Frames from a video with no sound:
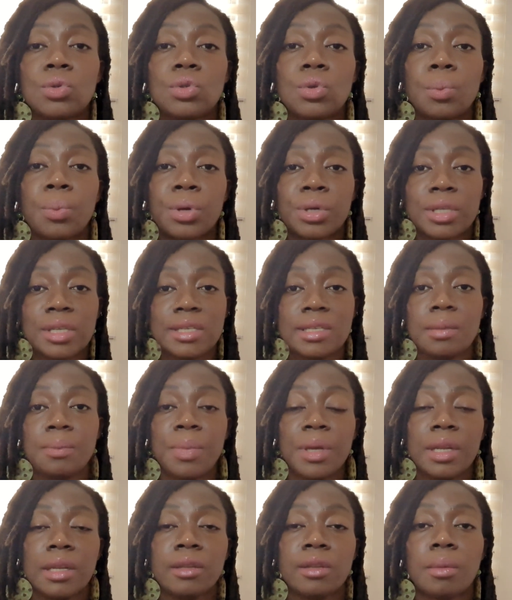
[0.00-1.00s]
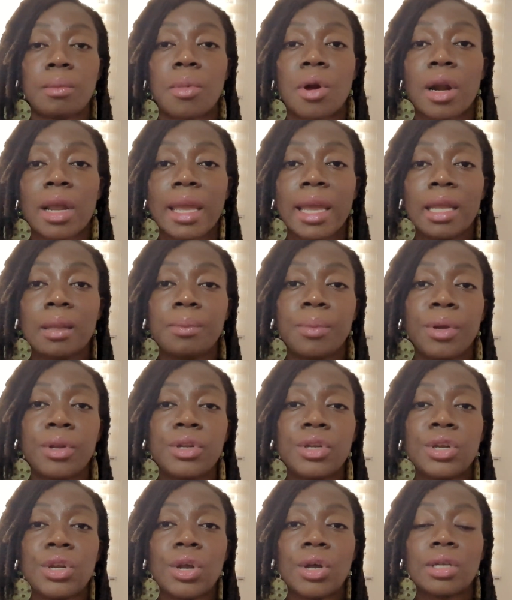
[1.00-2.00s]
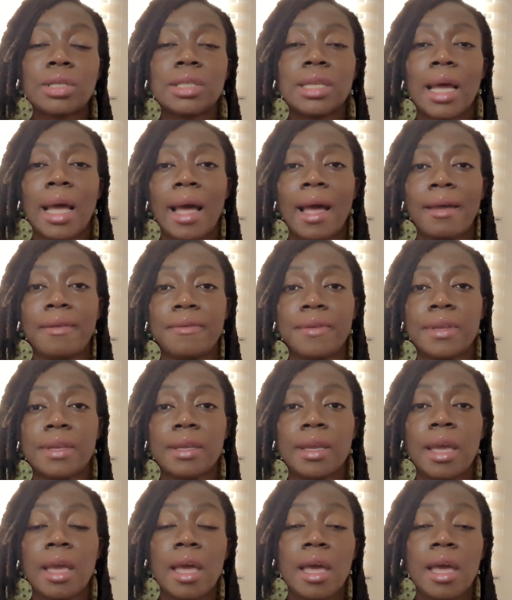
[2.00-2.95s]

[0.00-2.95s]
to participate in the market but not having